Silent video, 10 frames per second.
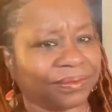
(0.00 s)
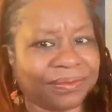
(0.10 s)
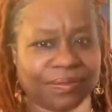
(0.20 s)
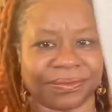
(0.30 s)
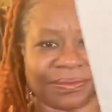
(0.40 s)

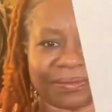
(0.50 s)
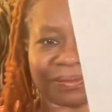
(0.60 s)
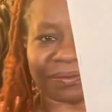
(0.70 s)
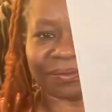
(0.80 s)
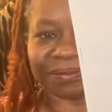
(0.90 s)

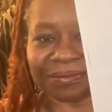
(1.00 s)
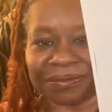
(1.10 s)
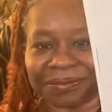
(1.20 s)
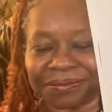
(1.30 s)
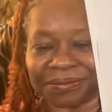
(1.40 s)

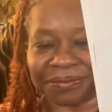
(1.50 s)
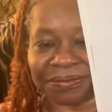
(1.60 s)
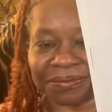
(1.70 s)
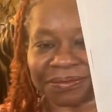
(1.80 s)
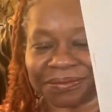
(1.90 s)

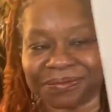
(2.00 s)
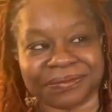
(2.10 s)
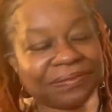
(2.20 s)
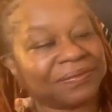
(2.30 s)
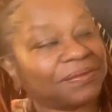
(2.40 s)
No one is speaking in this clip.